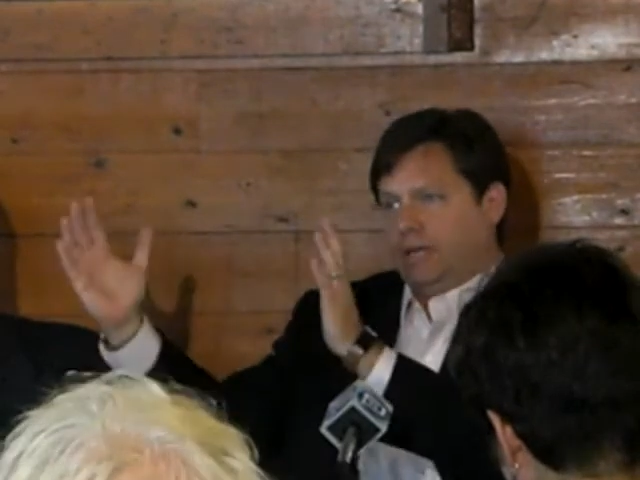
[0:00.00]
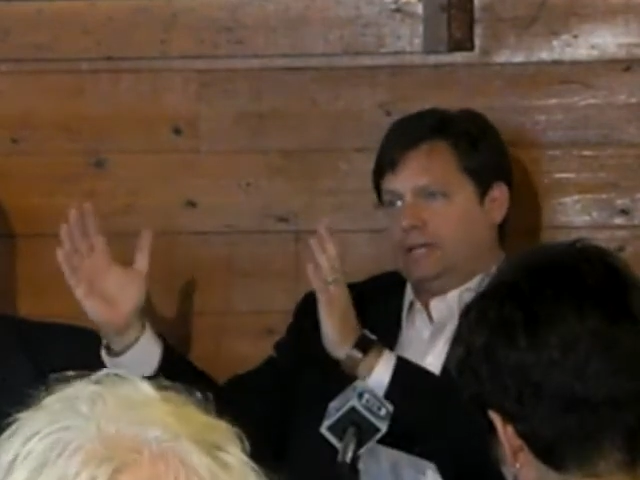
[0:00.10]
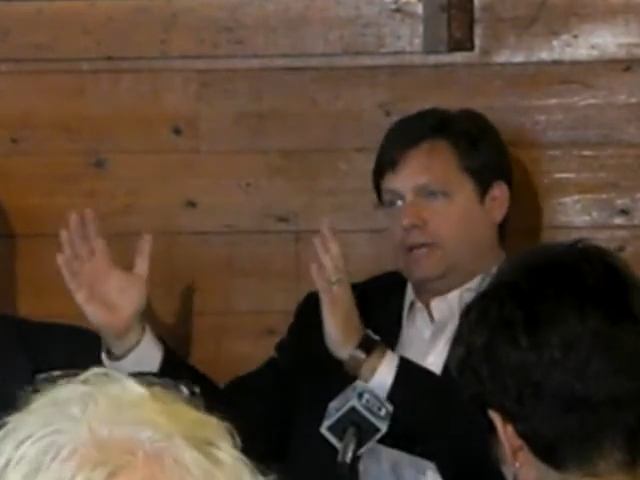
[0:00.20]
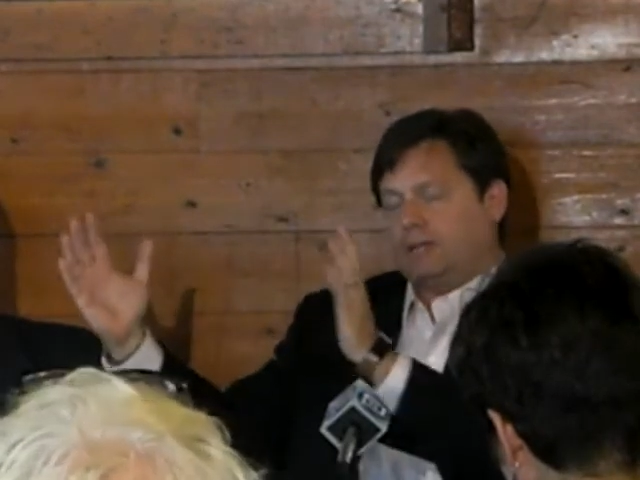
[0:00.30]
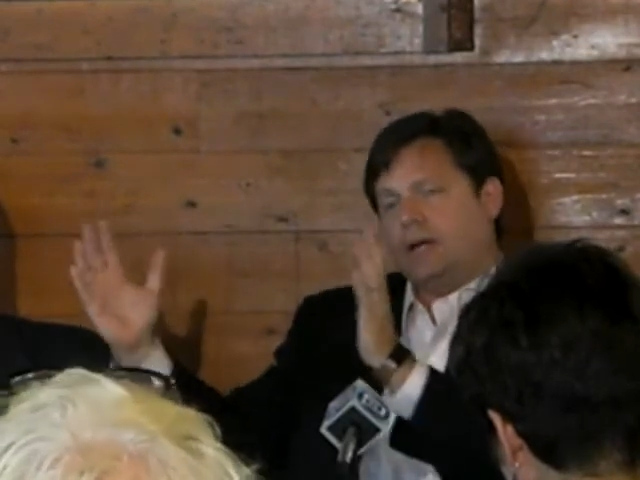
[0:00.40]
big
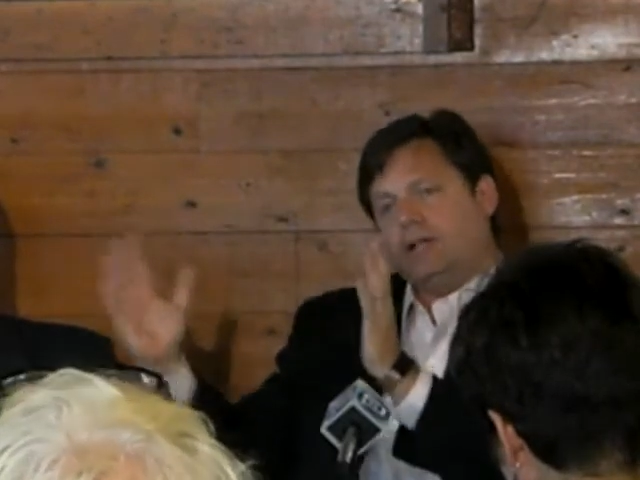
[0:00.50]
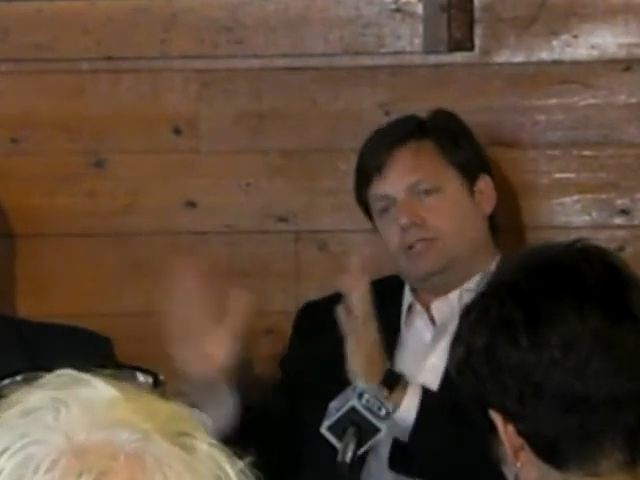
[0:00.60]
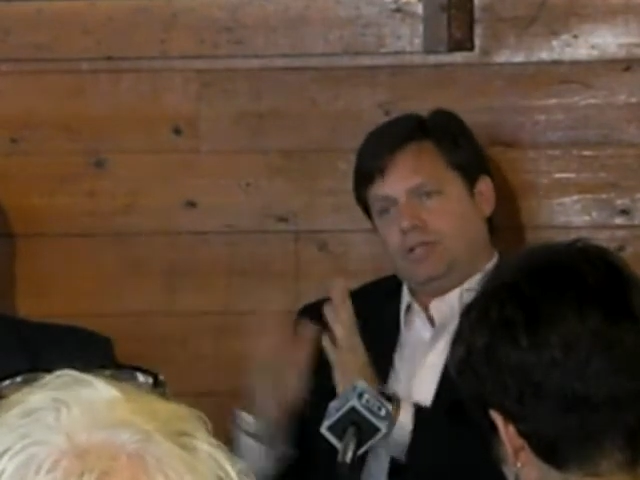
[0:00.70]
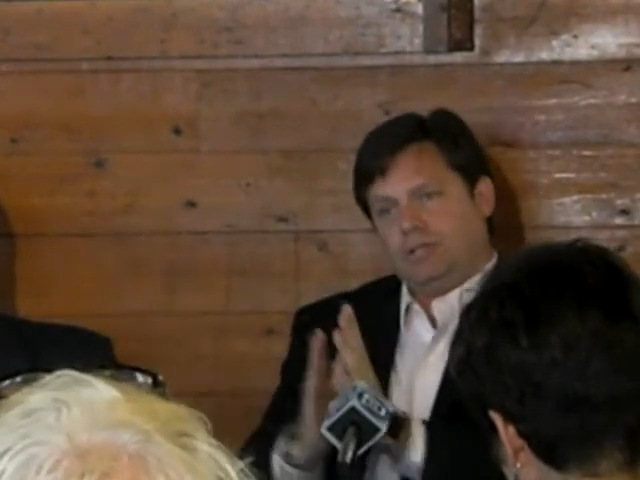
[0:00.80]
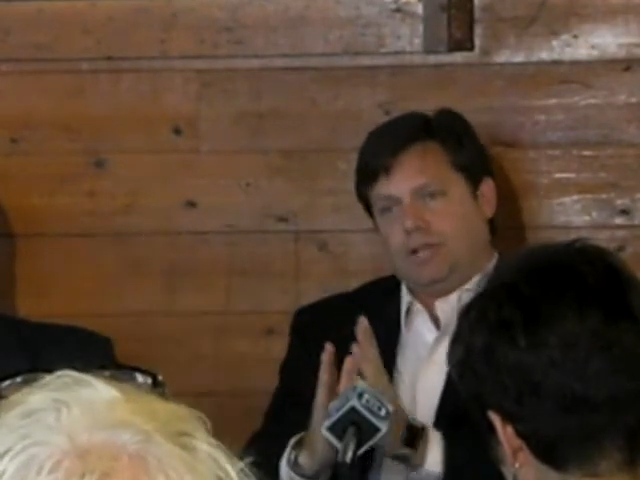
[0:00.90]

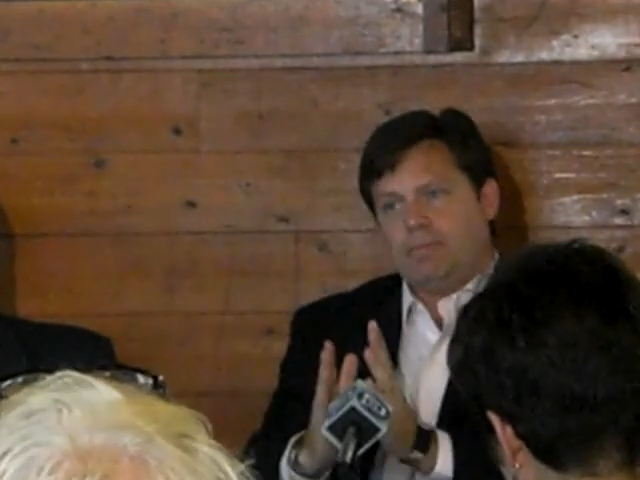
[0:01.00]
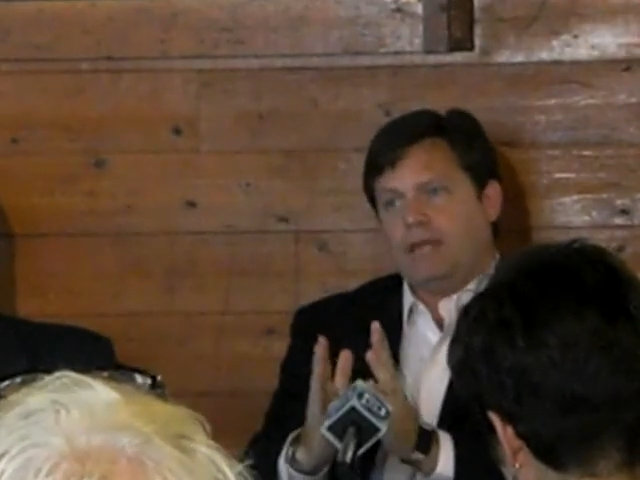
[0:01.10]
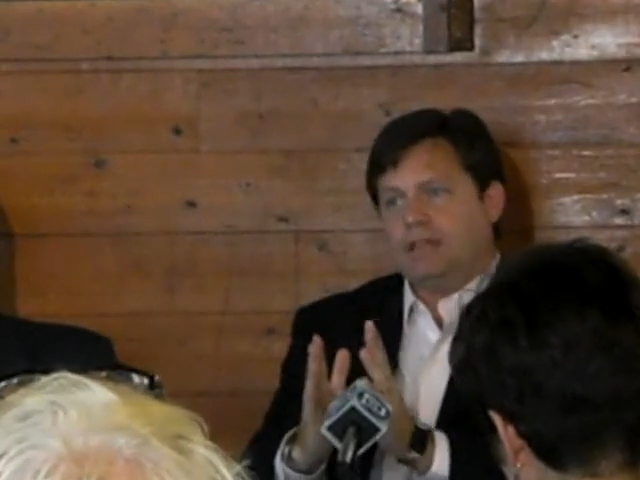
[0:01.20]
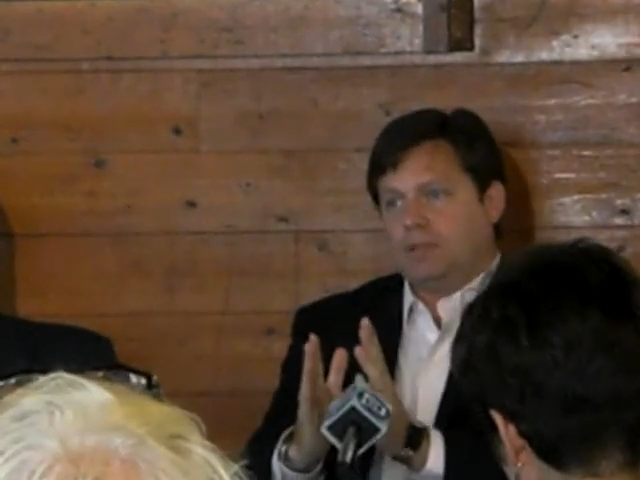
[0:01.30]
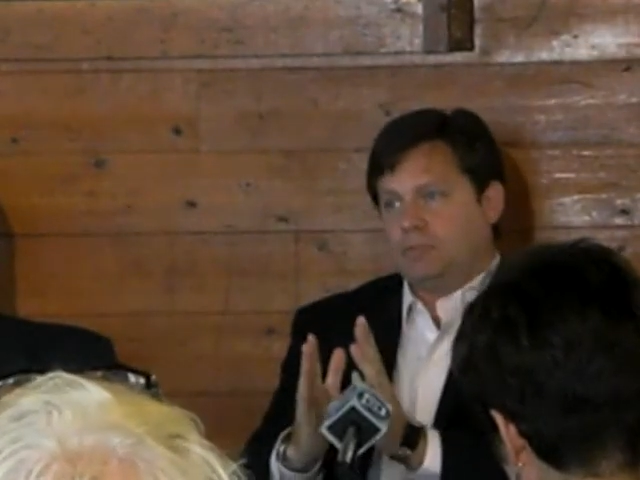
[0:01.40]
technologies and
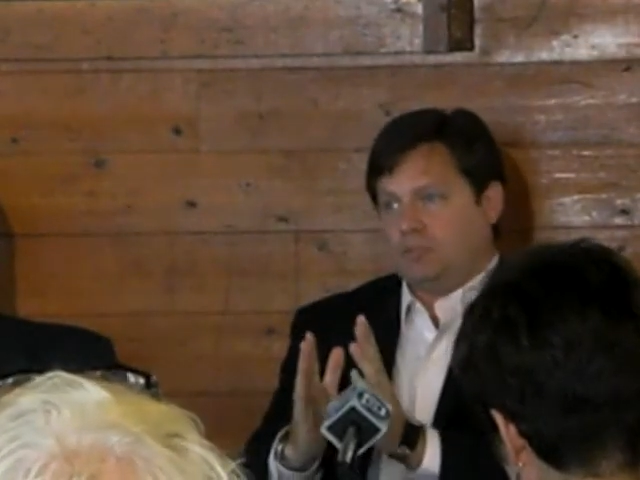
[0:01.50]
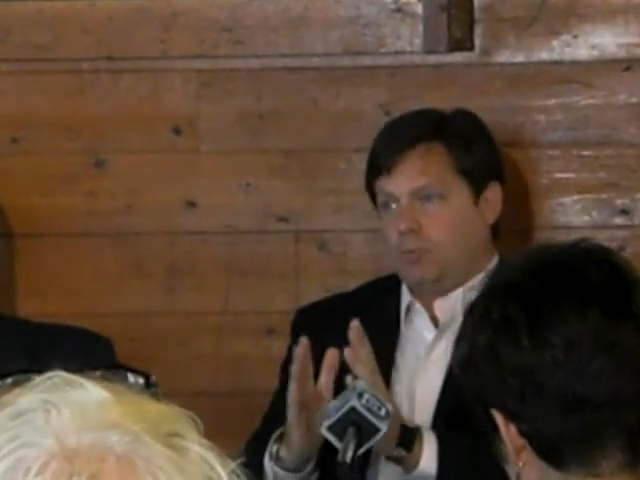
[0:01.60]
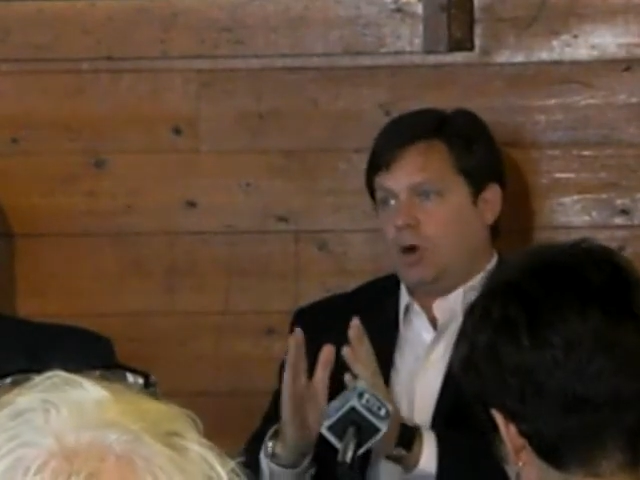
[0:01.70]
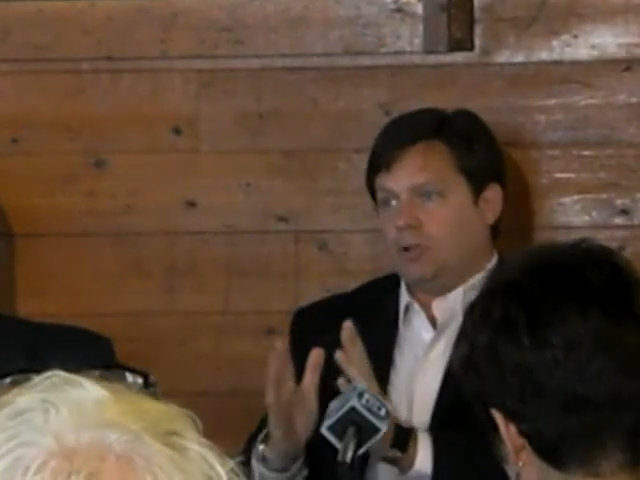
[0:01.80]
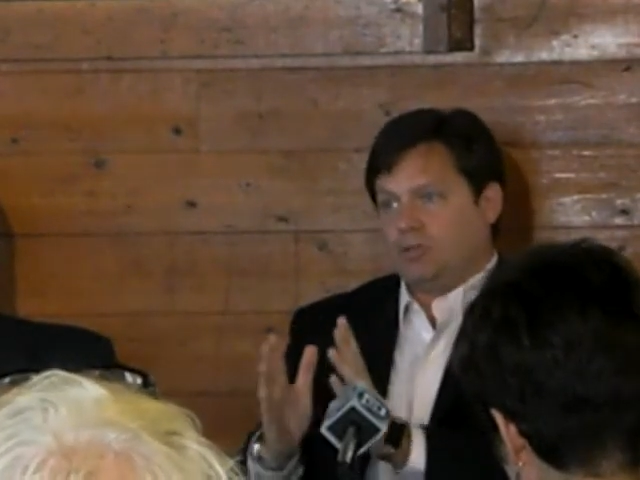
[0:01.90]
making them
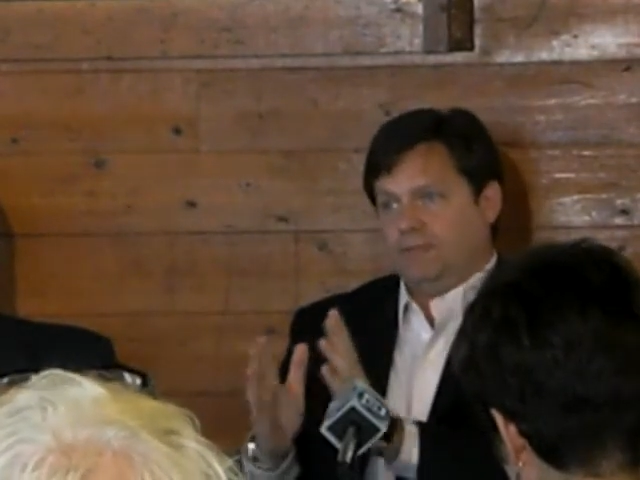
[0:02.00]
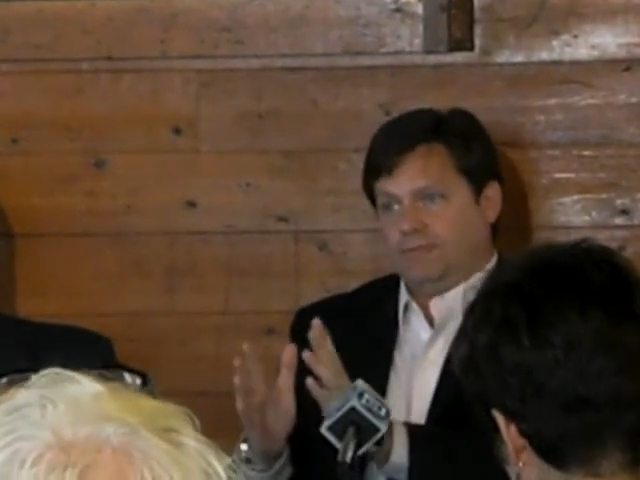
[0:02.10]
smaller to